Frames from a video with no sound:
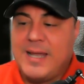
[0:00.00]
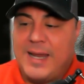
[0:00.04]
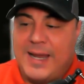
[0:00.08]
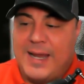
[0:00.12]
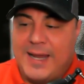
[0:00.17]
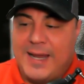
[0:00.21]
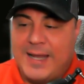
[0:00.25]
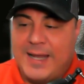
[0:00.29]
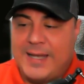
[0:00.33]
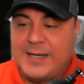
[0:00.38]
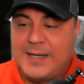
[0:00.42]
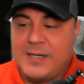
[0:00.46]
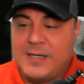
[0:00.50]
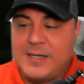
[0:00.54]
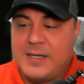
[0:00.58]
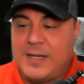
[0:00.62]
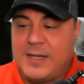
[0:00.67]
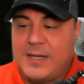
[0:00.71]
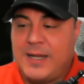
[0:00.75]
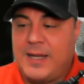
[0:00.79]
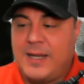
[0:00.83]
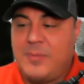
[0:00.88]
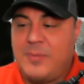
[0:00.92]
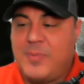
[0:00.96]
And
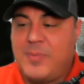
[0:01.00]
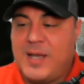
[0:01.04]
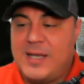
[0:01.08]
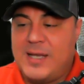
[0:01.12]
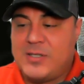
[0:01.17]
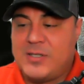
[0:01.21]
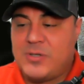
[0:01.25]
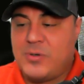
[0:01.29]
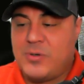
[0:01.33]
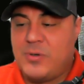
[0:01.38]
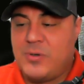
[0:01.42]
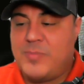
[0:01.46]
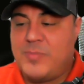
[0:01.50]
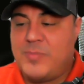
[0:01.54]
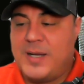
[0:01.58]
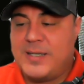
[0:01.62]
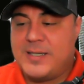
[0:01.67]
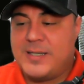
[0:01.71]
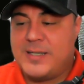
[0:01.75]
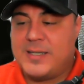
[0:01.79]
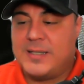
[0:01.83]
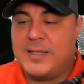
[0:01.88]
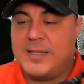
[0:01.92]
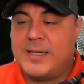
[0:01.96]
a pastor
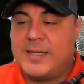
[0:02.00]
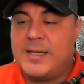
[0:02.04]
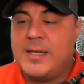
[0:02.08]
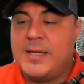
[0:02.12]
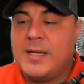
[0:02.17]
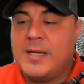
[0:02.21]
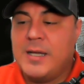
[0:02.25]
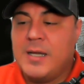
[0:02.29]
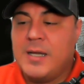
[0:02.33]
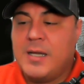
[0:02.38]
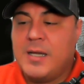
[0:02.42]
basically